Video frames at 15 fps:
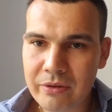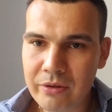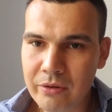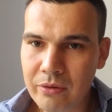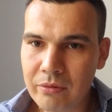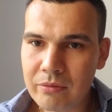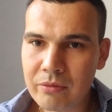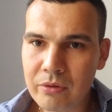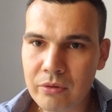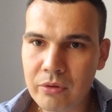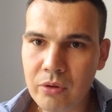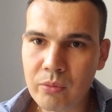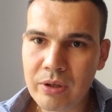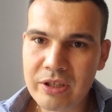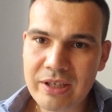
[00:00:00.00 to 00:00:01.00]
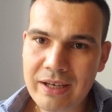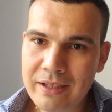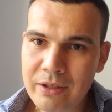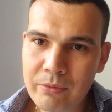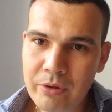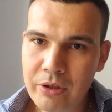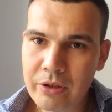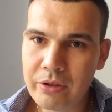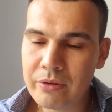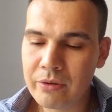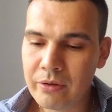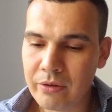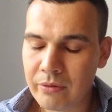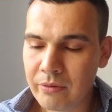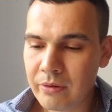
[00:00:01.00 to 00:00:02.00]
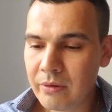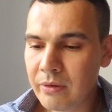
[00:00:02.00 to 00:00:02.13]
you know, to know exactly where you need to go.